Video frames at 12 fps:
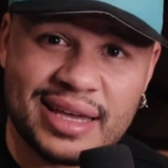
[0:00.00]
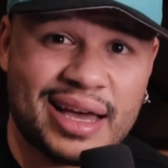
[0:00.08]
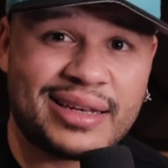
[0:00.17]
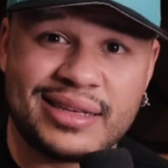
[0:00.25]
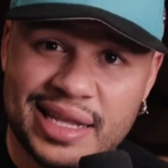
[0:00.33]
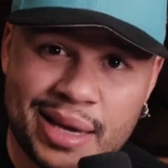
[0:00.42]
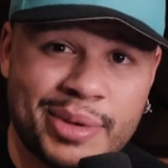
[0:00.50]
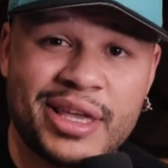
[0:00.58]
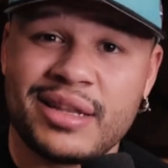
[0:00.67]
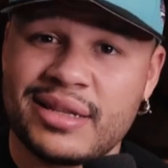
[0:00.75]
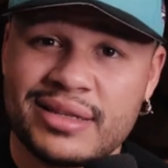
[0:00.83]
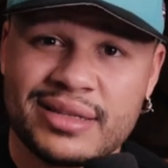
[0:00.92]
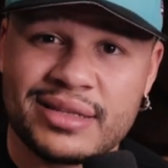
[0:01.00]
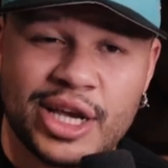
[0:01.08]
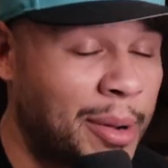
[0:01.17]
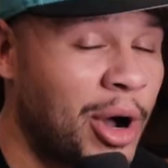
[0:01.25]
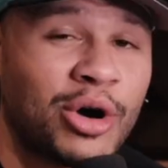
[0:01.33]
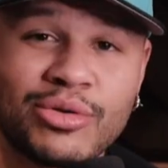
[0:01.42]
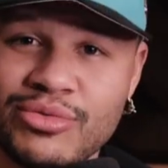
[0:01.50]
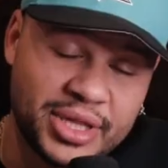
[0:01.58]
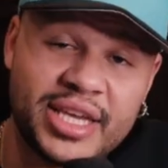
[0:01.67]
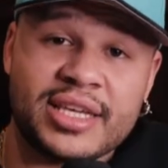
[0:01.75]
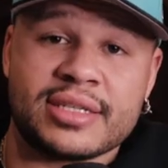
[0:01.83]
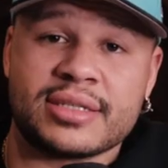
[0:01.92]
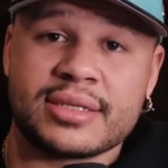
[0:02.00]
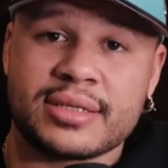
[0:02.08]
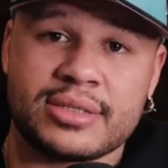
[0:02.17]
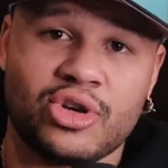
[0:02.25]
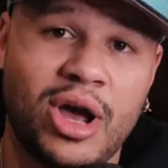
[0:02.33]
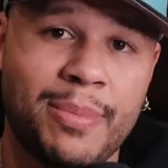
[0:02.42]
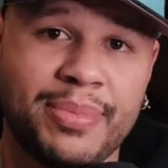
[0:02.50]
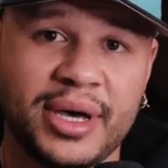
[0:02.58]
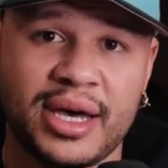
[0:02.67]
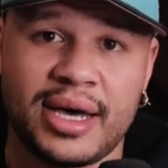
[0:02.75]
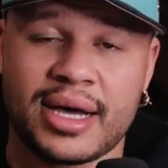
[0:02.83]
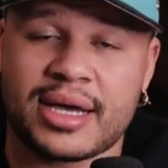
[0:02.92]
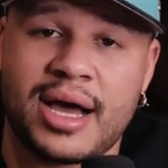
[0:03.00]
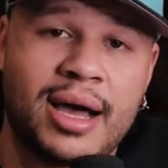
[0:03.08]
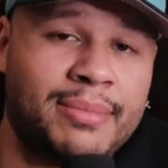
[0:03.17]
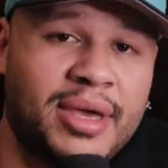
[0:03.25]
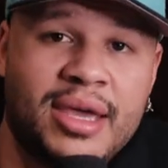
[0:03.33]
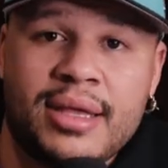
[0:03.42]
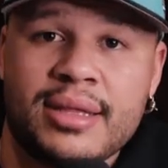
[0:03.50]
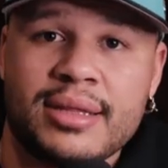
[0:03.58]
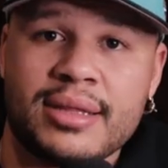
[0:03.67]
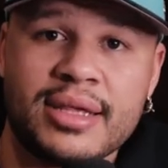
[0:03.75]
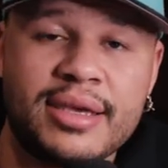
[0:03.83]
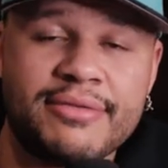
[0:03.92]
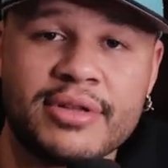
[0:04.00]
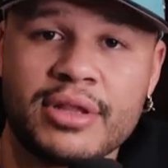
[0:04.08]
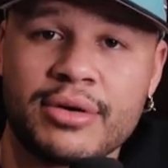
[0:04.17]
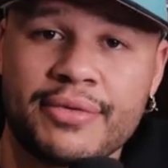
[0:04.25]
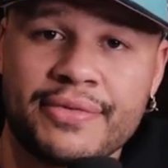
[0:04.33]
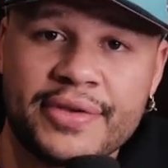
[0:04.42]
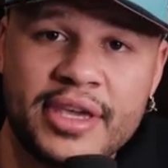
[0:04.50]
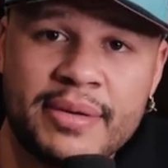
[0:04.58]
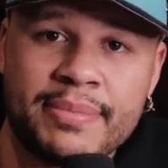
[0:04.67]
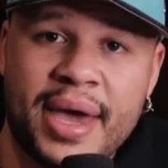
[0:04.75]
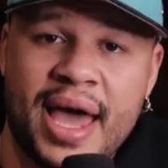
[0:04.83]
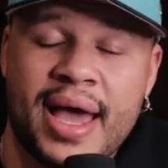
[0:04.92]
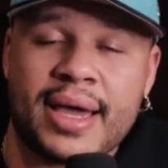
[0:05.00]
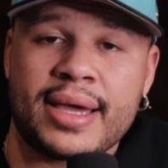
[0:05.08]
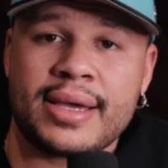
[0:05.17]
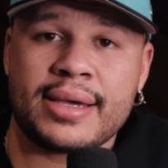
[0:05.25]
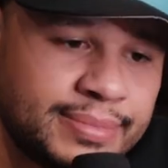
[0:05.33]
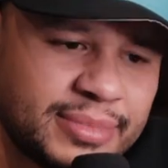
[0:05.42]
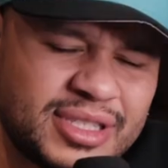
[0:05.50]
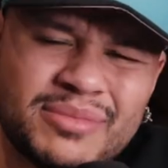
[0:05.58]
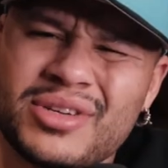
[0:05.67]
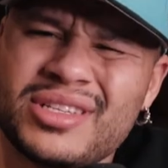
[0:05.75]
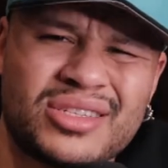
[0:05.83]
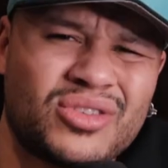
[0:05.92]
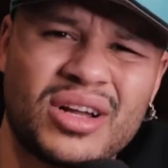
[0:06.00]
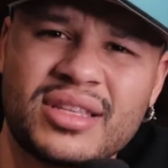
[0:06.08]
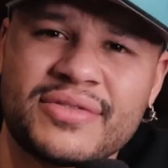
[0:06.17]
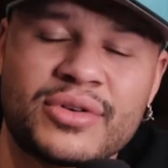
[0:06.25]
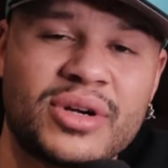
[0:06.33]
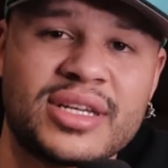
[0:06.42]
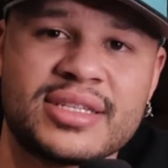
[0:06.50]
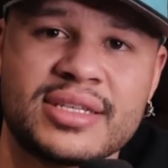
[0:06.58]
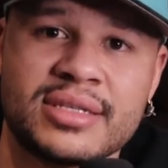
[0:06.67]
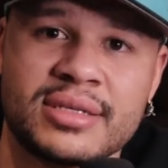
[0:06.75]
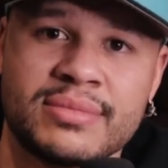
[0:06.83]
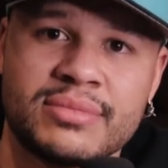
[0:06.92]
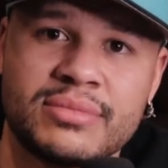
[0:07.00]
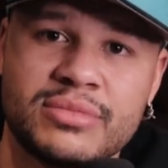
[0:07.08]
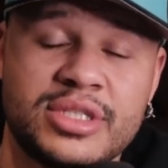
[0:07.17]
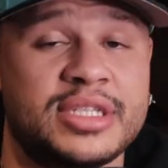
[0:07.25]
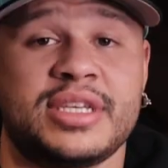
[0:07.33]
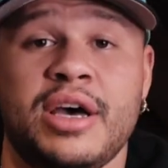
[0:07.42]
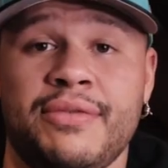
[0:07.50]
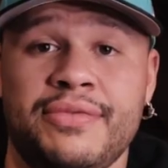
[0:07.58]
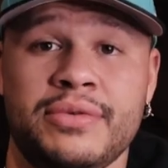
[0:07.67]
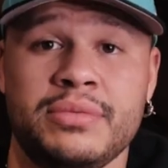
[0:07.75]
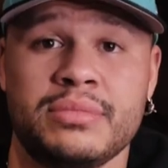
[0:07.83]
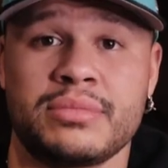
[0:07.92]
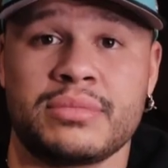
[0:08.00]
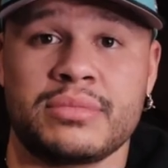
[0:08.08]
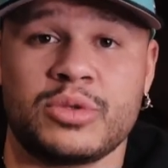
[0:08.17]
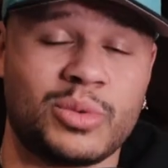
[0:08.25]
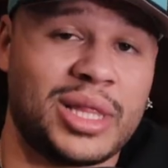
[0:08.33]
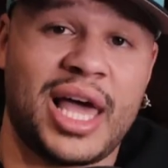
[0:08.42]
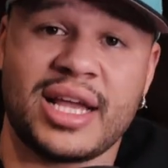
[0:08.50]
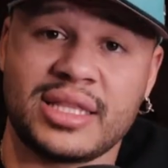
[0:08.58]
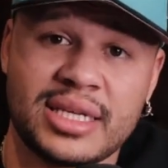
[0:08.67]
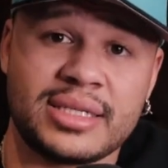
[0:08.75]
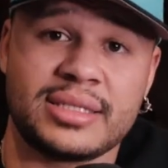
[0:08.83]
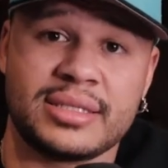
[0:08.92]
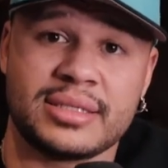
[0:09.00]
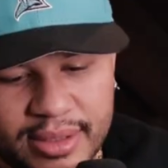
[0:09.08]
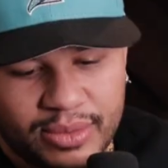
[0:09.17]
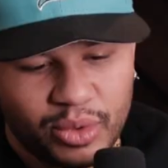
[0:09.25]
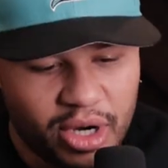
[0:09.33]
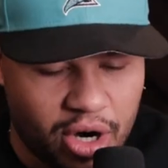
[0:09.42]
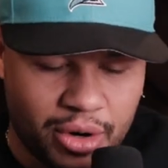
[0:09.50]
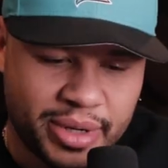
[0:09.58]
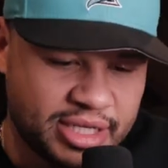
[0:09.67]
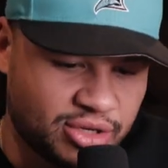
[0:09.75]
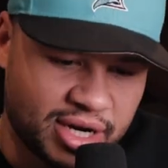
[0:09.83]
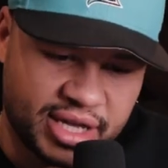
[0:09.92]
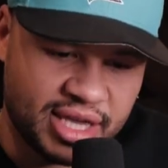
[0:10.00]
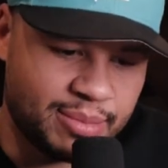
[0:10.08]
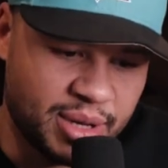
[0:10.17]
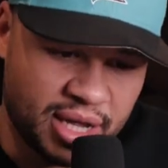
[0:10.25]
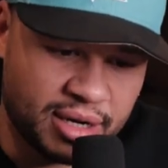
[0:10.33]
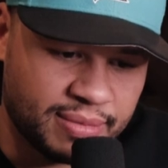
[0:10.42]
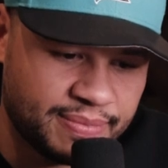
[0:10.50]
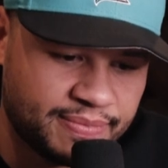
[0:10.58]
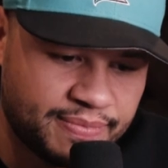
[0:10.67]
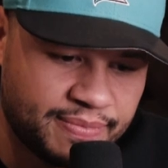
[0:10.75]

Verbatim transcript: God damn it. Come on, please drop a, a comment, leave a little feedback, some constructive criticism. Was this helpful? Do we like this? We're always trying to get better.